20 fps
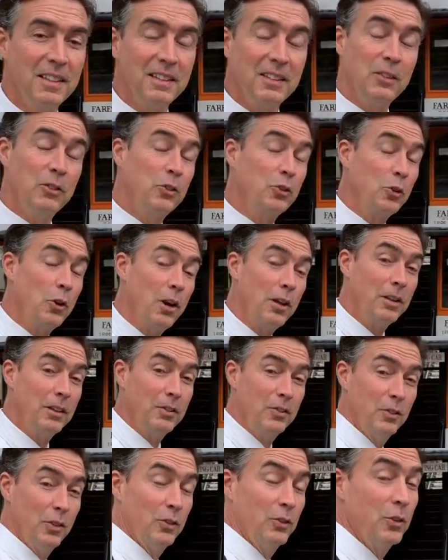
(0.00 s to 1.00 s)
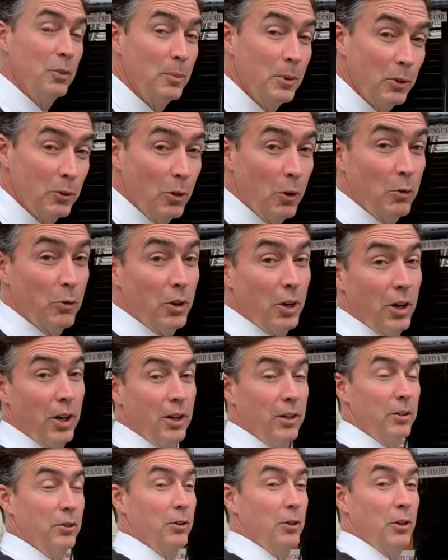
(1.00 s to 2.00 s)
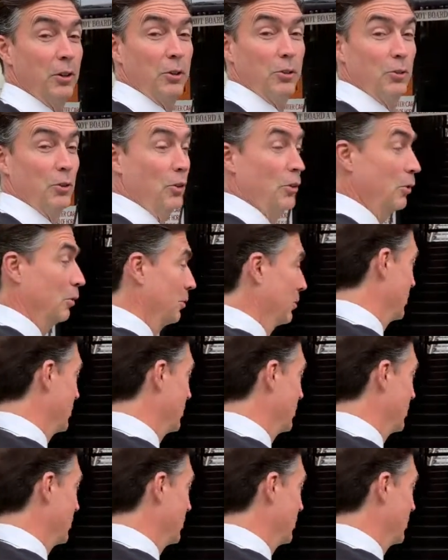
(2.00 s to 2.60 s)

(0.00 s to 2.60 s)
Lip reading: This trolley system is over 100 years old.